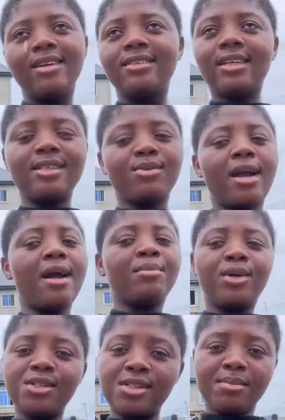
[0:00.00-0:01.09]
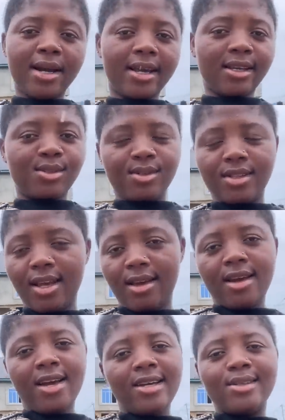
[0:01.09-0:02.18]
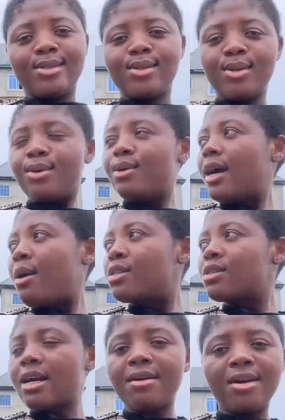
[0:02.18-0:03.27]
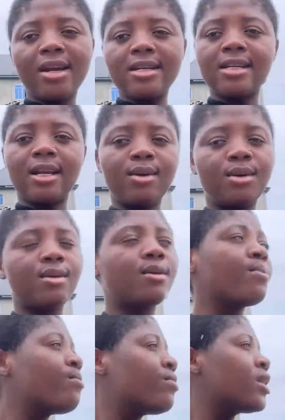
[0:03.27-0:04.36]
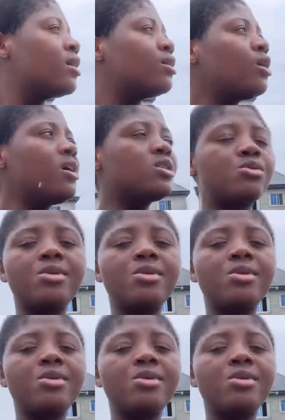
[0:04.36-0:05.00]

that is why I'm going to the market today. So I want to carry you guys along. Though it's